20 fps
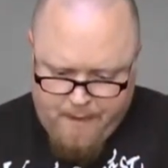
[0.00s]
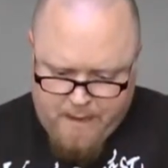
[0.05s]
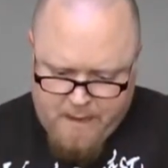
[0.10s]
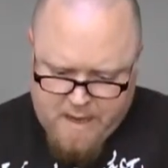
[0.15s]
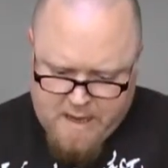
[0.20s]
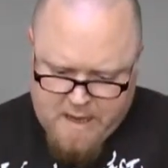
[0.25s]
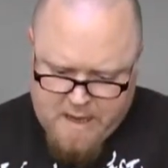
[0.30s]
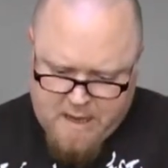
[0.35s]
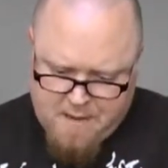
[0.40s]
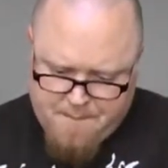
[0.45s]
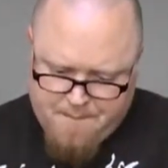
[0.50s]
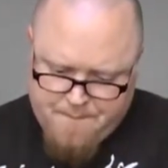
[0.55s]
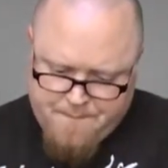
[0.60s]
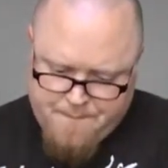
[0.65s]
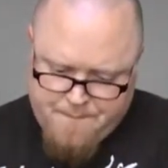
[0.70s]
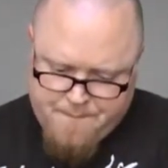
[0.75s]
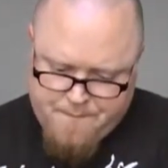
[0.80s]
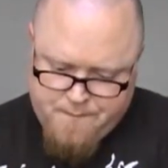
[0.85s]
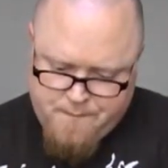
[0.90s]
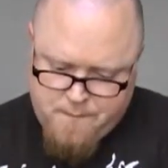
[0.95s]
Um,
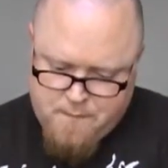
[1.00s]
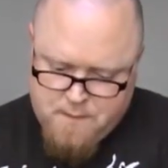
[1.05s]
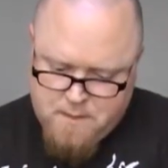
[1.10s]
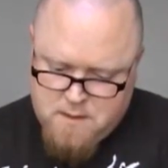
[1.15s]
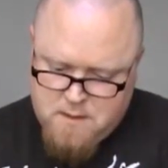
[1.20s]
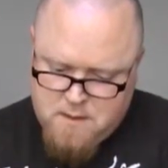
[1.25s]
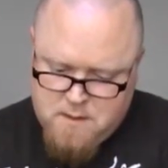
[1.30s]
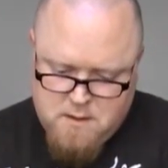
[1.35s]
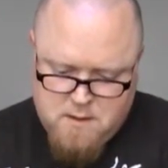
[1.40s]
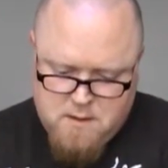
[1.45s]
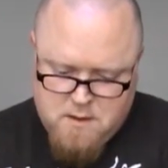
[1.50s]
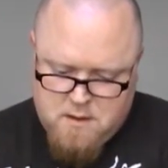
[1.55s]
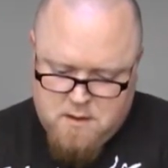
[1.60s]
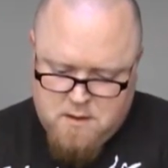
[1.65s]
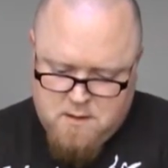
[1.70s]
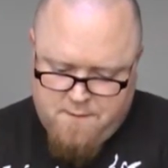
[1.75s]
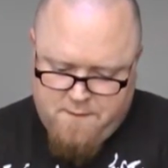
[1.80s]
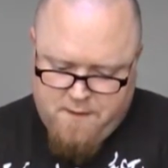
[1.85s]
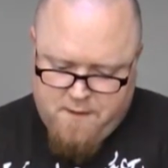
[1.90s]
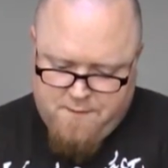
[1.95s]

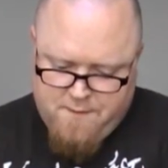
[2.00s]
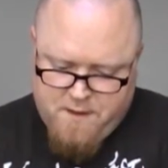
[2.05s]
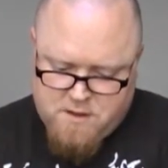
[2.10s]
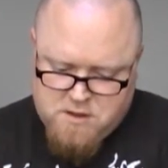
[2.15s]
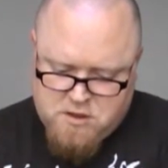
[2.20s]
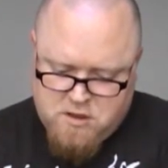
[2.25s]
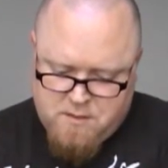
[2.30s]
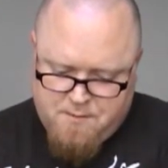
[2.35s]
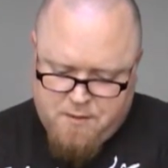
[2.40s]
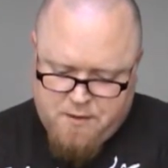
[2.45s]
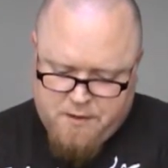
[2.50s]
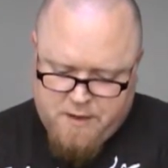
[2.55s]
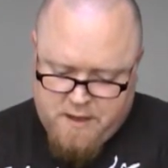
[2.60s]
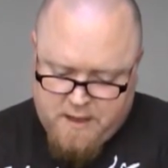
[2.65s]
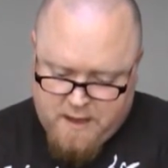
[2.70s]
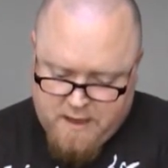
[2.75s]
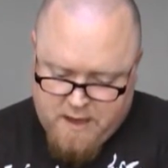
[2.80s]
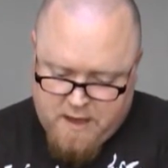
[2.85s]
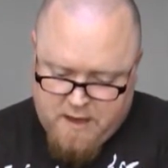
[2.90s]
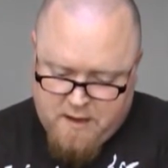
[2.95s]
thick fudge like body,
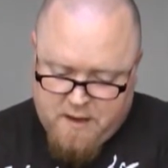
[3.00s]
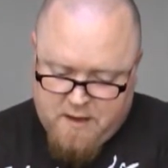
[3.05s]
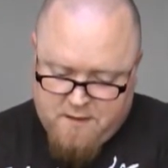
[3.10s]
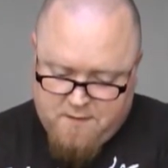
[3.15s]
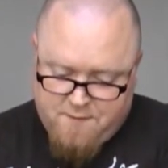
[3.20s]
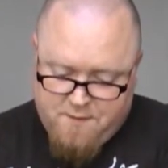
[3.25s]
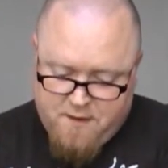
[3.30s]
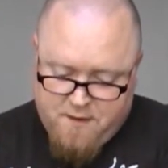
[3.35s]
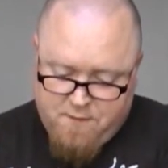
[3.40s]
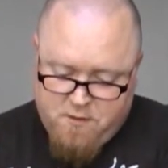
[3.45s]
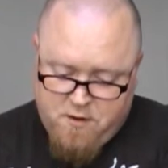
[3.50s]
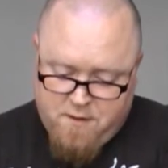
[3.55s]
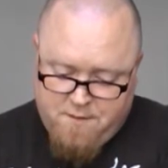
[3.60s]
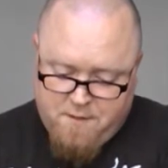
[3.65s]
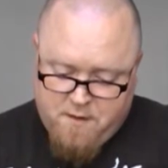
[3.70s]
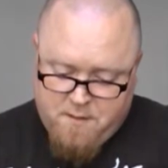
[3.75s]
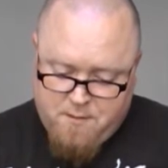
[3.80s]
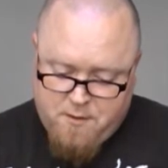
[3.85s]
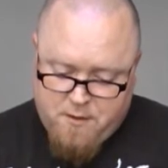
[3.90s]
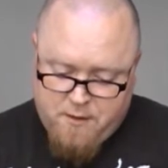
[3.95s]
yeah. It's thick, very
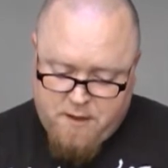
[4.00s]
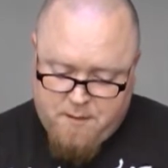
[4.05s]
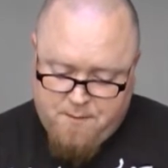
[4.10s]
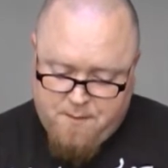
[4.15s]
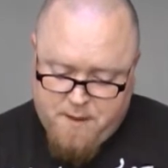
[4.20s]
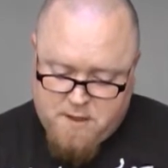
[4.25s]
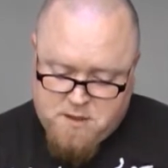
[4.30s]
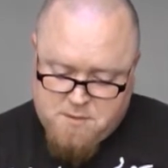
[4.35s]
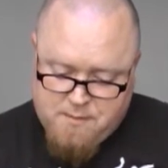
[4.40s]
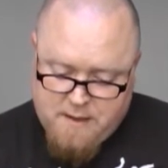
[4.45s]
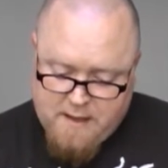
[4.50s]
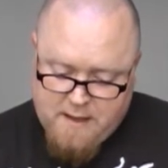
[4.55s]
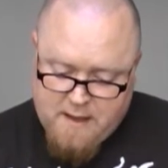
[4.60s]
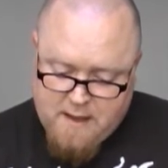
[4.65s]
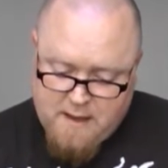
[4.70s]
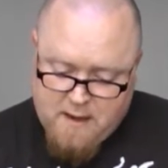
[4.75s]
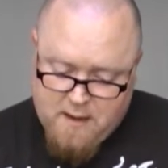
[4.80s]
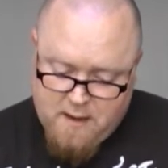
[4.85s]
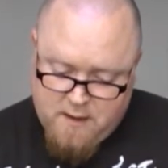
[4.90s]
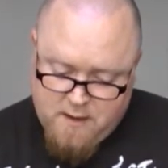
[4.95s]
thick body, pitch black
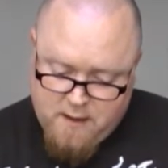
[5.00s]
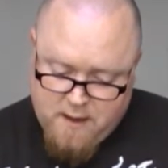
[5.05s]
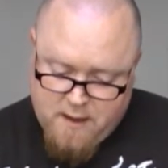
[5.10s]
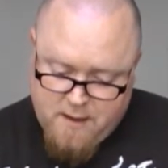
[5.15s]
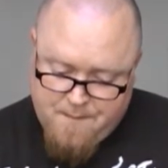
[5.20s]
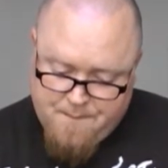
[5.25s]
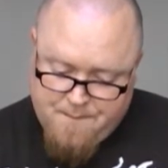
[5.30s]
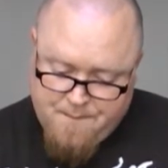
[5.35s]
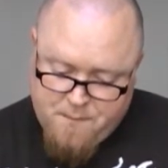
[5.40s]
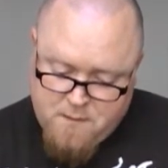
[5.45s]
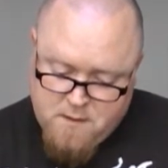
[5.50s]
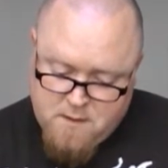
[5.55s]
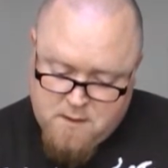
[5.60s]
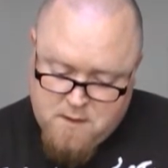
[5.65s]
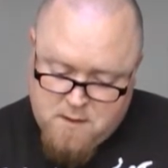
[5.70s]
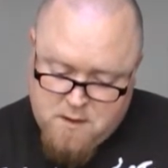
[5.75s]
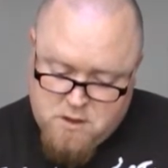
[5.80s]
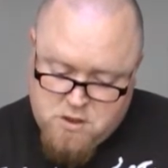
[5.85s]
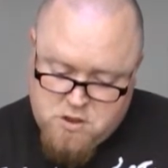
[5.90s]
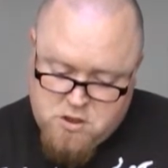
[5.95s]
colour, yeah.
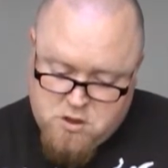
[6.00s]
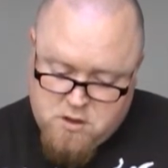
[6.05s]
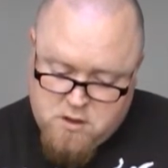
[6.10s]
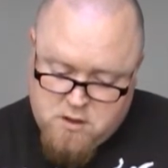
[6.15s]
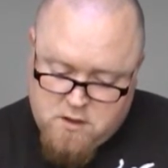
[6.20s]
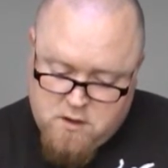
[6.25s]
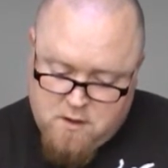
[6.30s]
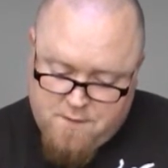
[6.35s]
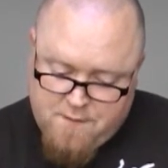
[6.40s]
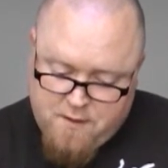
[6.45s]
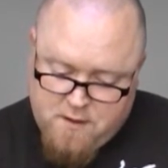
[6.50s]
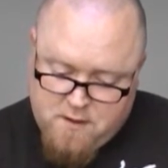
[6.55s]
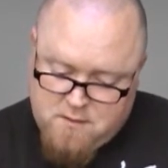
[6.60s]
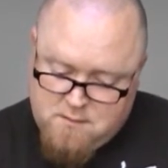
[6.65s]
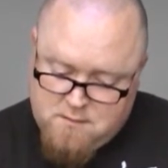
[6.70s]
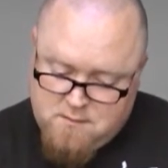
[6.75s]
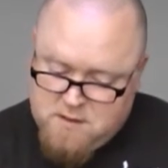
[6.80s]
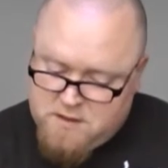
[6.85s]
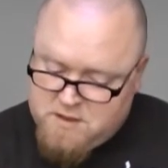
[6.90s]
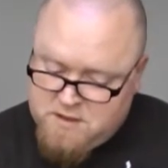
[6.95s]
Chocolate coffee,
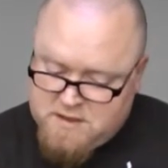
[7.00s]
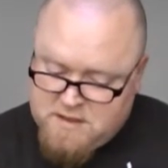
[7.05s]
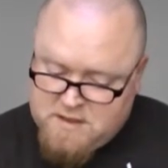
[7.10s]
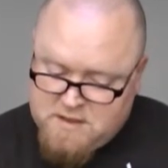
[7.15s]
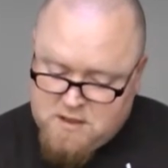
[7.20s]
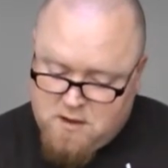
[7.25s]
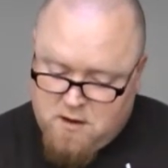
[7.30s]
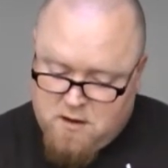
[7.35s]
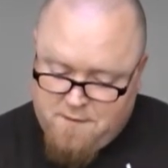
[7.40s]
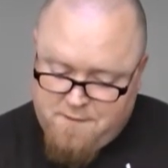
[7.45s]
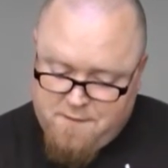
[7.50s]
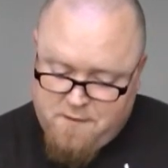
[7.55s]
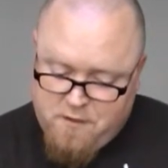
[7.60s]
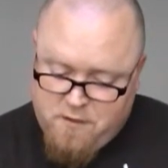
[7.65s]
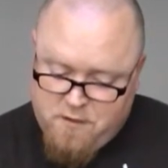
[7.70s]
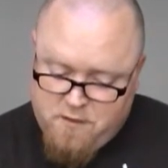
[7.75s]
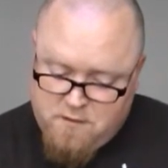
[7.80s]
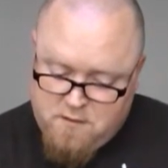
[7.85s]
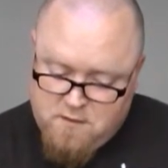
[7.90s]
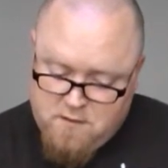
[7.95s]
it just says dark
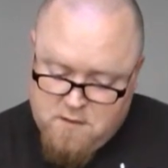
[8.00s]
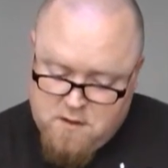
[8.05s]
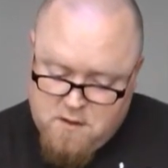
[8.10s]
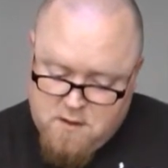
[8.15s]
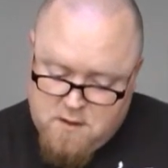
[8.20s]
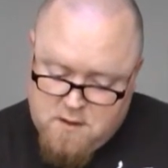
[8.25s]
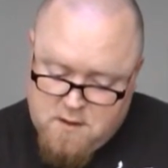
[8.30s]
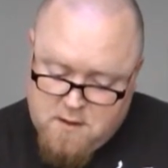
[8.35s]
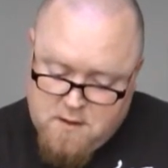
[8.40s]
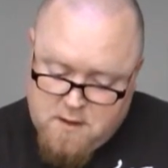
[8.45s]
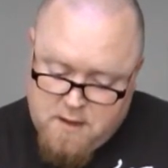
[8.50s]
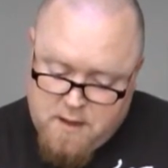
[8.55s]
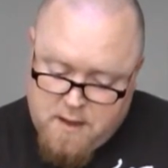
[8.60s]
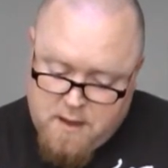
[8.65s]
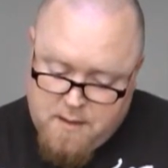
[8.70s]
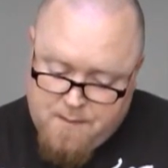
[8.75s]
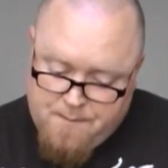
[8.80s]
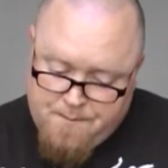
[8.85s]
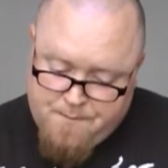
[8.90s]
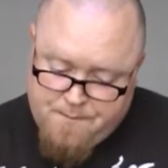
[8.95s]
fruits.
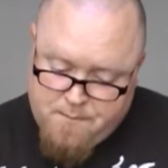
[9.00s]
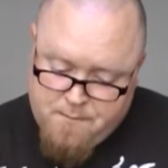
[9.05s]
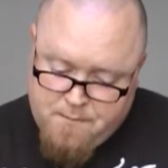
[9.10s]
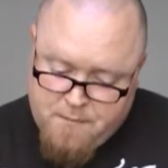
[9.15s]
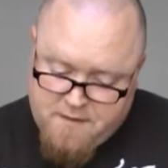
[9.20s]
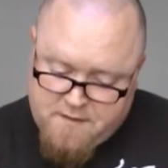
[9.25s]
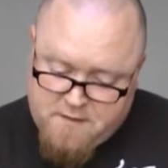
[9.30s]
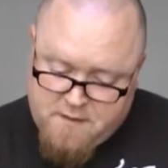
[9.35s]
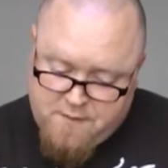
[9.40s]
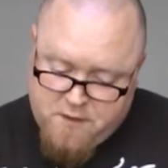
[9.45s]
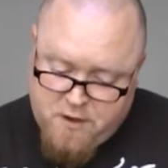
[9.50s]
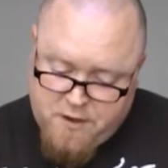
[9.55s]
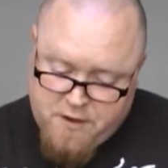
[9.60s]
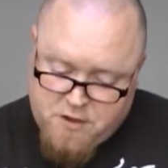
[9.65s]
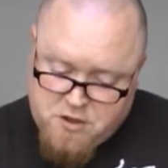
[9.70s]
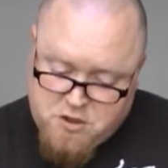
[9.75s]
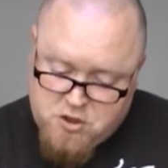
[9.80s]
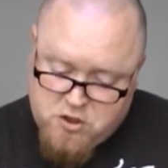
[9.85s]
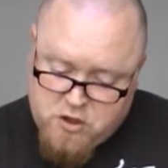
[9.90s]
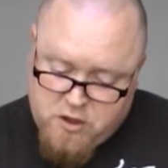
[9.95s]
Um, muscovado
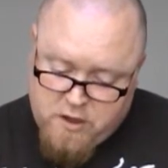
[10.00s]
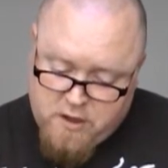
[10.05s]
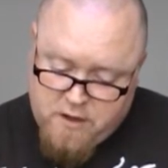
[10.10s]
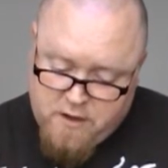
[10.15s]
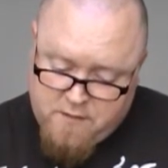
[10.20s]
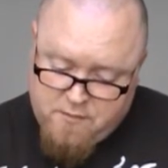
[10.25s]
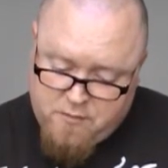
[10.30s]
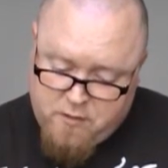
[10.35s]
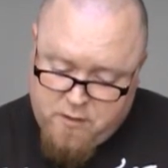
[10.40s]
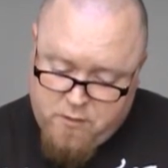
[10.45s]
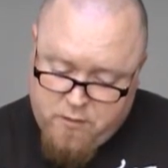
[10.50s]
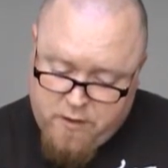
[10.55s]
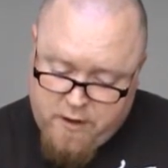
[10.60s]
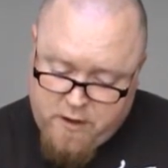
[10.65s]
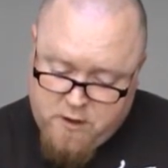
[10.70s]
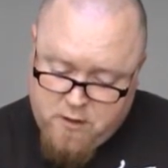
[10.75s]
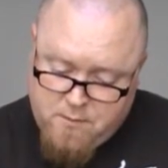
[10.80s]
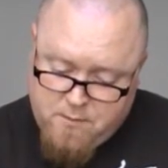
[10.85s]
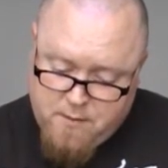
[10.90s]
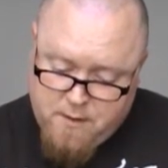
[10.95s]
sugar, that's probably what it
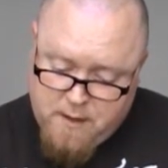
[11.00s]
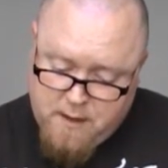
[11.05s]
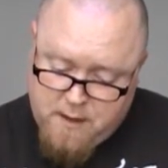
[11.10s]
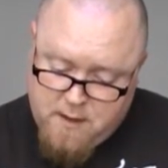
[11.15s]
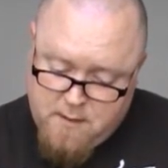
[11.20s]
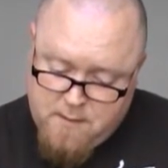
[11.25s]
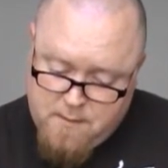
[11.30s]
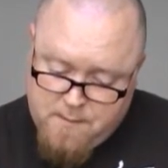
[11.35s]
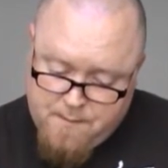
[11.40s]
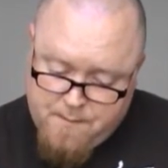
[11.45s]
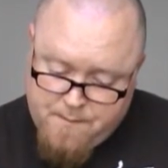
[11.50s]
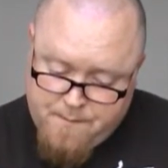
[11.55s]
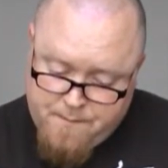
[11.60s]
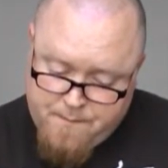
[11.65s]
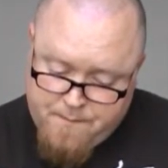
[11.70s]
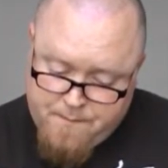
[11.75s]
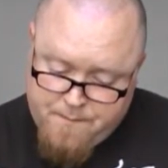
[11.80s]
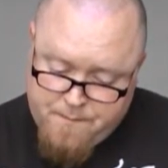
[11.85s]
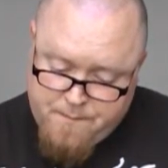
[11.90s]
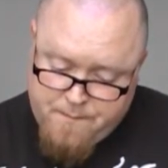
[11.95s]
could be.
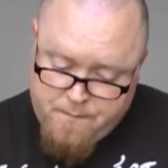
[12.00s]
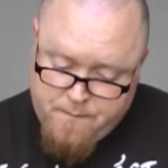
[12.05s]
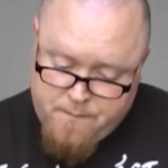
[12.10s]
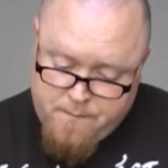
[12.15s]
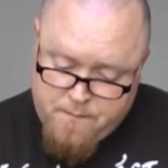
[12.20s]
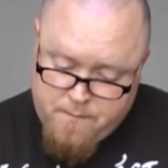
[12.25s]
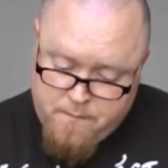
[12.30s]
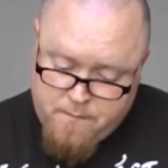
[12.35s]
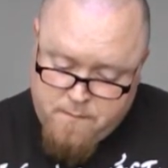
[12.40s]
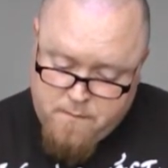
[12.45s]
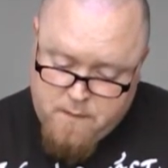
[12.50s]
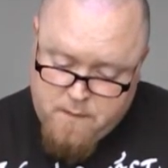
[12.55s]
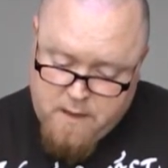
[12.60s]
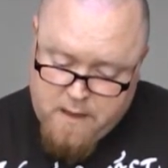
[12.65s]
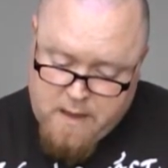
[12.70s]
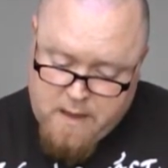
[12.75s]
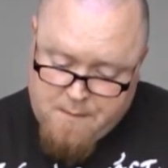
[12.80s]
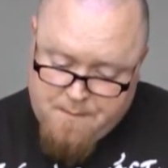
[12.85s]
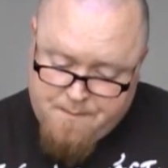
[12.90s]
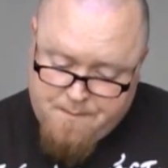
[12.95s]

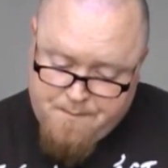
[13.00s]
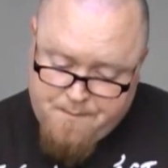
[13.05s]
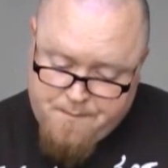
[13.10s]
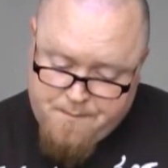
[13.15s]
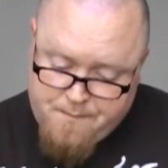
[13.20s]
Um,